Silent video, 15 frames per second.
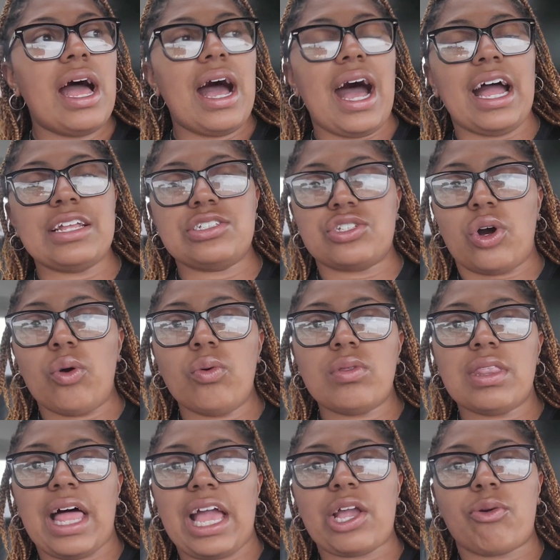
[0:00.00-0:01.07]
I don't
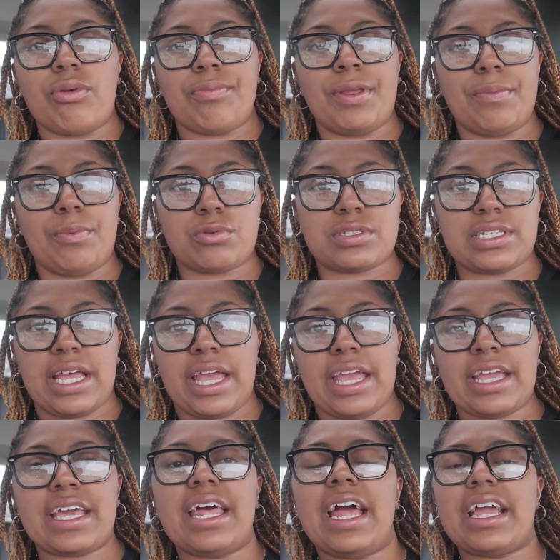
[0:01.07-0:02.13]
like when people say,
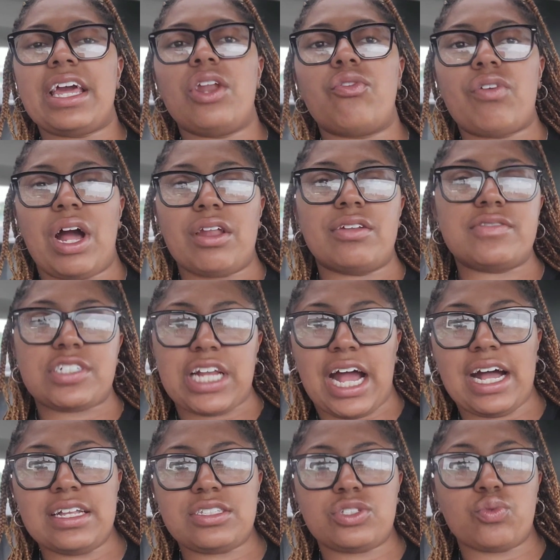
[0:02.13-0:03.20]
Can I get a round of
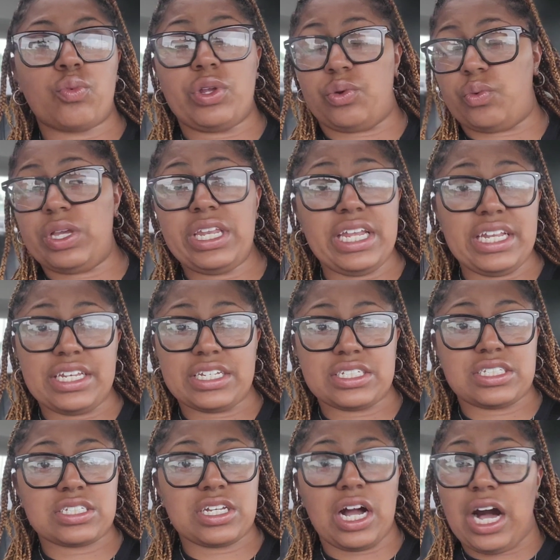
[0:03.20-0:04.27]
shots? when we didn't
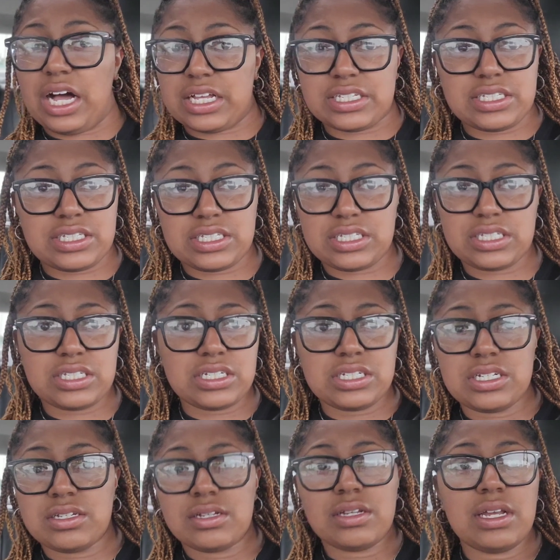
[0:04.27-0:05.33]
discuss
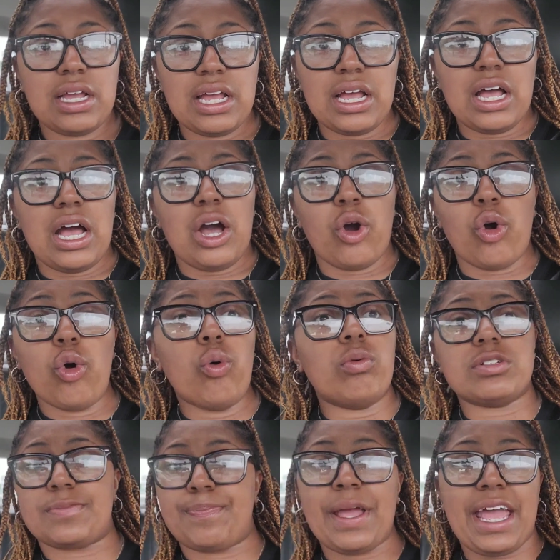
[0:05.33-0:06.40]
who
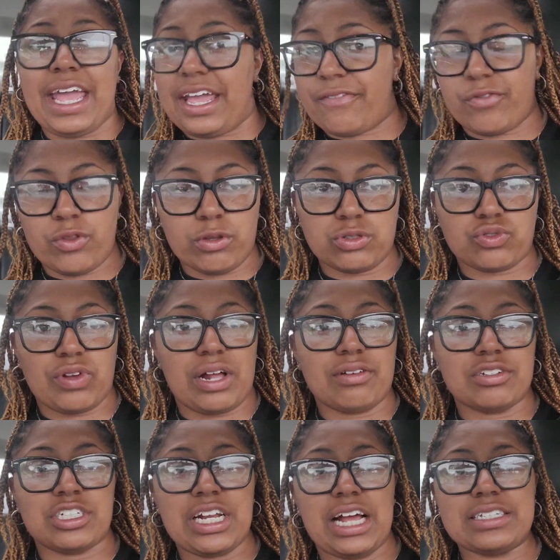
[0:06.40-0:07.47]
was paying for those round
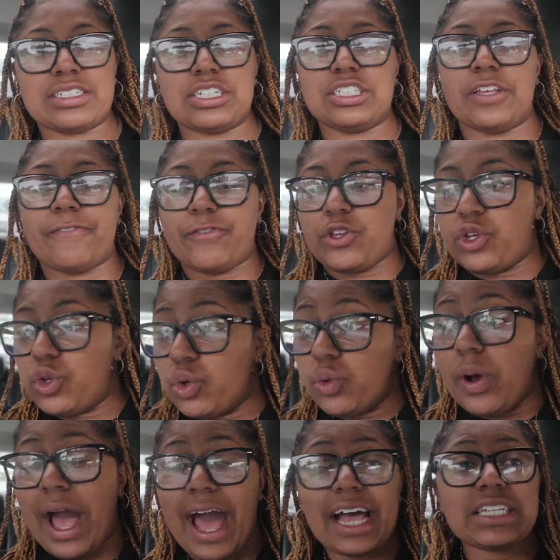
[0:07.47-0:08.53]
of shots. Because if
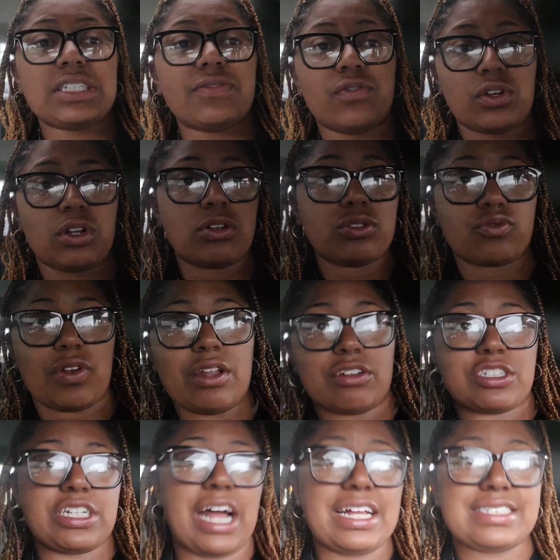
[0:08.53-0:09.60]
you ask for those round
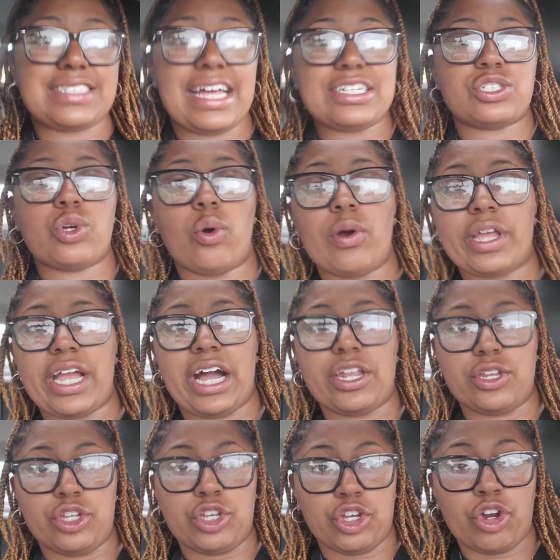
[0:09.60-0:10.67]
of shots, that's going
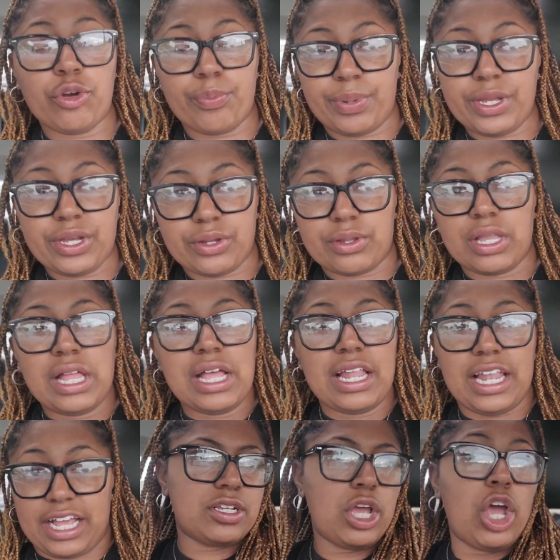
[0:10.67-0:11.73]
on your bill.
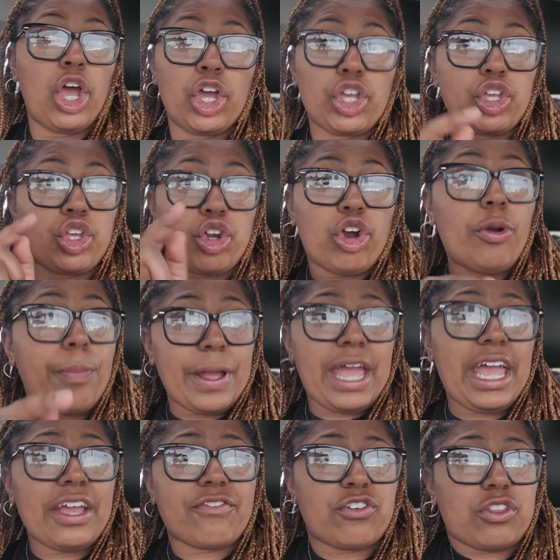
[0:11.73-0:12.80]
Like, you're
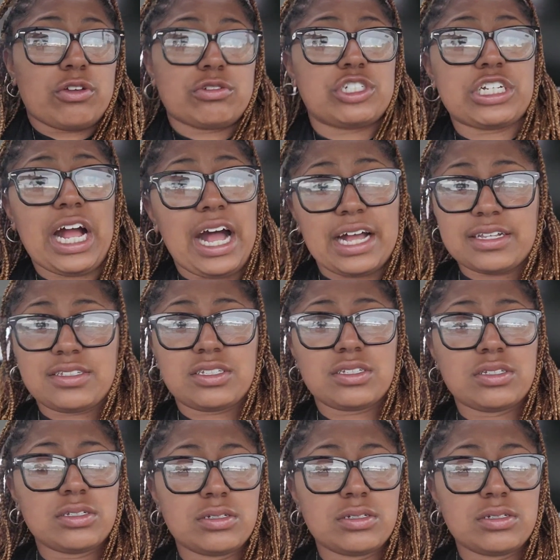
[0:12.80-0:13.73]
paying for those shots.